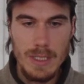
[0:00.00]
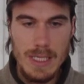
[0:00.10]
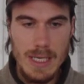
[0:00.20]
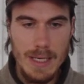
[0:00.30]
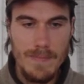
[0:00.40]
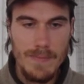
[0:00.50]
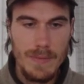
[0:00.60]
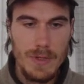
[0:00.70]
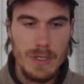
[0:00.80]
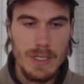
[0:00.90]
Yeah,
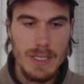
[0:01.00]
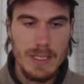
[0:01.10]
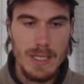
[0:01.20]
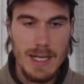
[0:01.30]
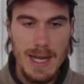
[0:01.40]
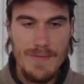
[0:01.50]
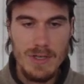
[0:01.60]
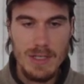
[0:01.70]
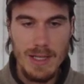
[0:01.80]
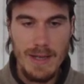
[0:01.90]
you could either say
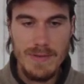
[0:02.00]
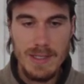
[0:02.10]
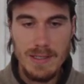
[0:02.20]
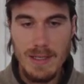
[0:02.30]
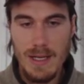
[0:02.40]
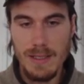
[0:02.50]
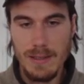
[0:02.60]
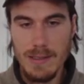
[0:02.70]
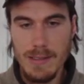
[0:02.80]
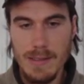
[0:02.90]
lavish
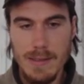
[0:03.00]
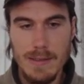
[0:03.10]
lifestyles